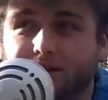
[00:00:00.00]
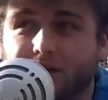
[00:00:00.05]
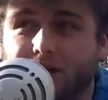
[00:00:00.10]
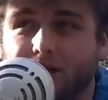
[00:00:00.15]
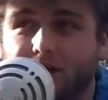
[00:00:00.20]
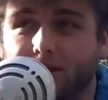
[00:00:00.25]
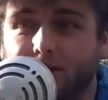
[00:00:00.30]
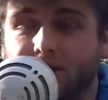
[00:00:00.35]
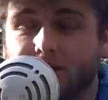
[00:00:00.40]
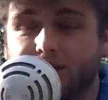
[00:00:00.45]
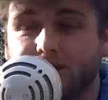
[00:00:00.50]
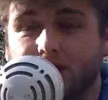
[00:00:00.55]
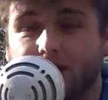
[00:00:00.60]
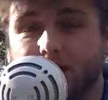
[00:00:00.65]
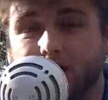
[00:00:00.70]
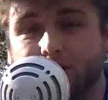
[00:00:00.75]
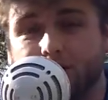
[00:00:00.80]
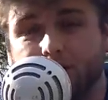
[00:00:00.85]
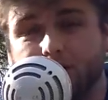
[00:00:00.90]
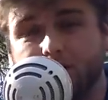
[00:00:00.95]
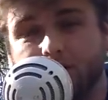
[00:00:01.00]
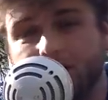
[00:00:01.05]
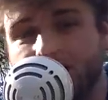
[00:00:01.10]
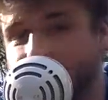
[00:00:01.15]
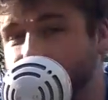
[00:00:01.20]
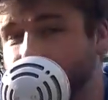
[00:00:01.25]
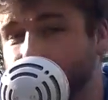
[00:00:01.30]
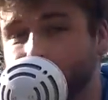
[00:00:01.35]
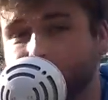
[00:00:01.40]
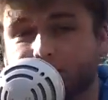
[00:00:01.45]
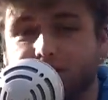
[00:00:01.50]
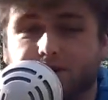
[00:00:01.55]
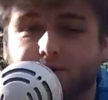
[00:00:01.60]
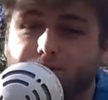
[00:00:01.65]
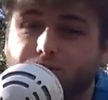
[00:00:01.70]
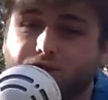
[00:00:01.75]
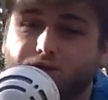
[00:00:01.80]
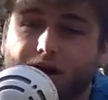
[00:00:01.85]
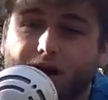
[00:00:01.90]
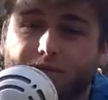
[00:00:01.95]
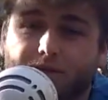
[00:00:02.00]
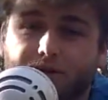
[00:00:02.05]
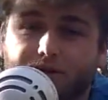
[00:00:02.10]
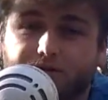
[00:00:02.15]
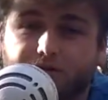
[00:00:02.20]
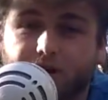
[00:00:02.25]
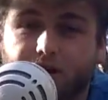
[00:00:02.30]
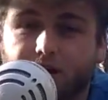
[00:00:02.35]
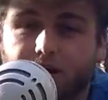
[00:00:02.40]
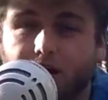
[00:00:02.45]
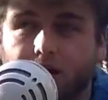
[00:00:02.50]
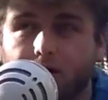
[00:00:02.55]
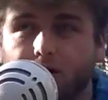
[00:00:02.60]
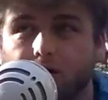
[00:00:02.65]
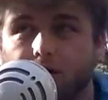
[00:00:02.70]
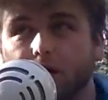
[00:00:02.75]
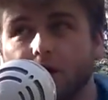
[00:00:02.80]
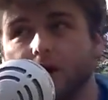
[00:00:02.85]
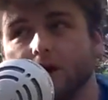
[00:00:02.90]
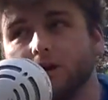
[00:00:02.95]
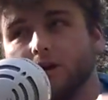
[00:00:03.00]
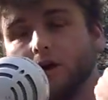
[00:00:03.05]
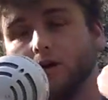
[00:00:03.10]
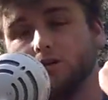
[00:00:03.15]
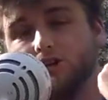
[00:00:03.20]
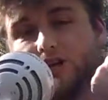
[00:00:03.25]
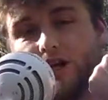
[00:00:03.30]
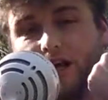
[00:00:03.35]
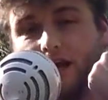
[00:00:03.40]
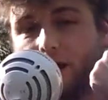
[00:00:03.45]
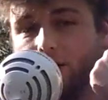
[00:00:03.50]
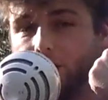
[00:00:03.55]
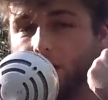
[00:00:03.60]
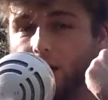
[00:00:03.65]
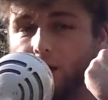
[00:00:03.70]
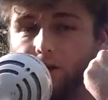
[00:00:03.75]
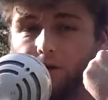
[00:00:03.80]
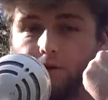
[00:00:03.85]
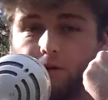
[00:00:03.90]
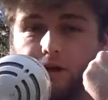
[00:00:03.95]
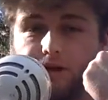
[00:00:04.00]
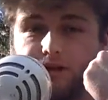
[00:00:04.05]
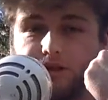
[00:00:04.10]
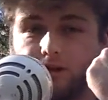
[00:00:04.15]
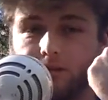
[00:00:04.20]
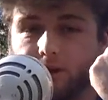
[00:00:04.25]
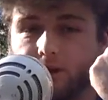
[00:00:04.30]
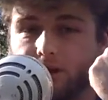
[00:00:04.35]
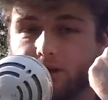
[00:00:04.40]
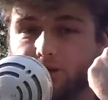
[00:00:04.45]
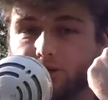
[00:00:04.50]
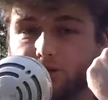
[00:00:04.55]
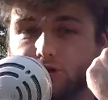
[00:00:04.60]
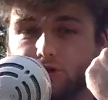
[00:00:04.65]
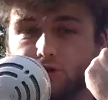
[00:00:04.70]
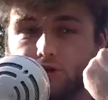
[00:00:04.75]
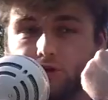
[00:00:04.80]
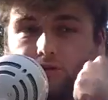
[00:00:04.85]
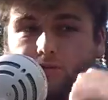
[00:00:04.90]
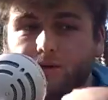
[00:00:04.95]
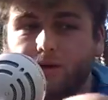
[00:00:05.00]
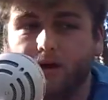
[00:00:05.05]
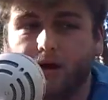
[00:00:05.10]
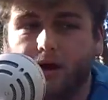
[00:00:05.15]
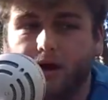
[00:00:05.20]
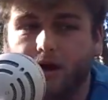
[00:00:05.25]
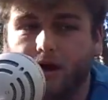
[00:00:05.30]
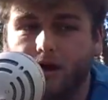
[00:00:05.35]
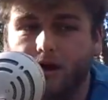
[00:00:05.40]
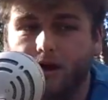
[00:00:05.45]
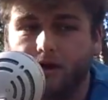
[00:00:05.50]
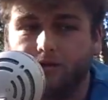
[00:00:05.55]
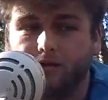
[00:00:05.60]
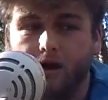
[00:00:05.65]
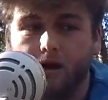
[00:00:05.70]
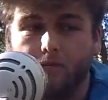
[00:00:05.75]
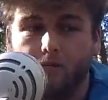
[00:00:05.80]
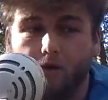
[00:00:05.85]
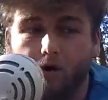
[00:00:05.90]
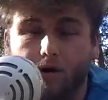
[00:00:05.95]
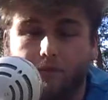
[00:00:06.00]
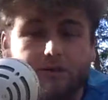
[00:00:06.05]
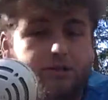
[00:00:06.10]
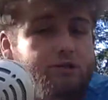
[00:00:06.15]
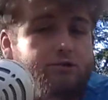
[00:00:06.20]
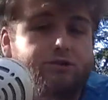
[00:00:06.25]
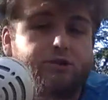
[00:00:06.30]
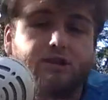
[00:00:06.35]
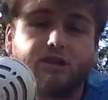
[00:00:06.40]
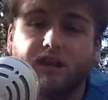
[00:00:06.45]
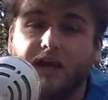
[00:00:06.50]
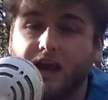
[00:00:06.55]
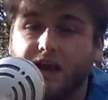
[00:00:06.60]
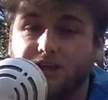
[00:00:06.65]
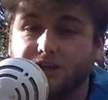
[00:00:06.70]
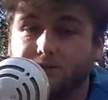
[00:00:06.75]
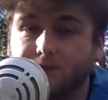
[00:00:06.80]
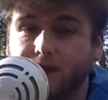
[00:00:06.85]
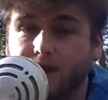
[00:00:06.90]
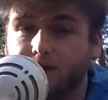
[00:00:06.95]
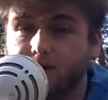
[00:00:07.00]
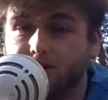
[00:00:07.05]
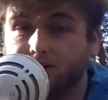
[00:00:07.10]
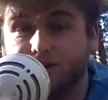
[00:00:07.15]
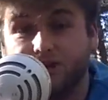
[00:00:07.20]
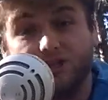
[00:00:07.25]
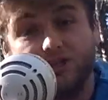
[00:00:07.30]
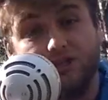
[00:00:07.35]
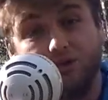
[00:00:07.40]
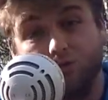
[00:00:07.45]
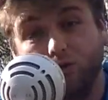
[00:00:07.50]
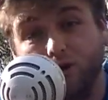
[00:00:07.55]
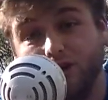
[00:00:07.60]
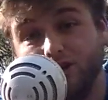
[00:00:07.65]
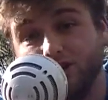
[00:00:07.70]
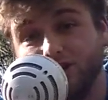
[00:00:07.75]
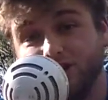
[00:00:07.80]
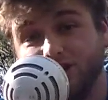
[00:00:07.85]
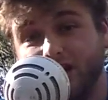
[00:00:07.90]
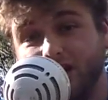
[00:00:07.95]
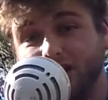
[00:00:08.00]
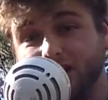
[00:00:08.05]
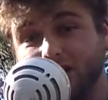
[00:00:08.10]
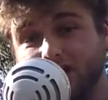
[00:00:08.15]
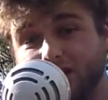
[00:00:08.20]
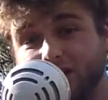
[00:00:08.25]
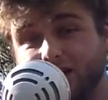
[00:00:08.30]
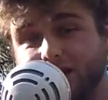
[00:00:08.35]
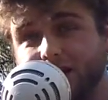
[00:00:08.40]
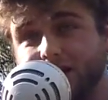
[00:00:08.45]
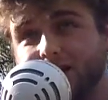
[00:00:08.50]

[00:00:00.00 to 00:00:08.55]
In the meantime, like, comment, subscribe this video. Go check out other ones on my YouTube. I've got more episodes of the H Panel. Season 1 just ended.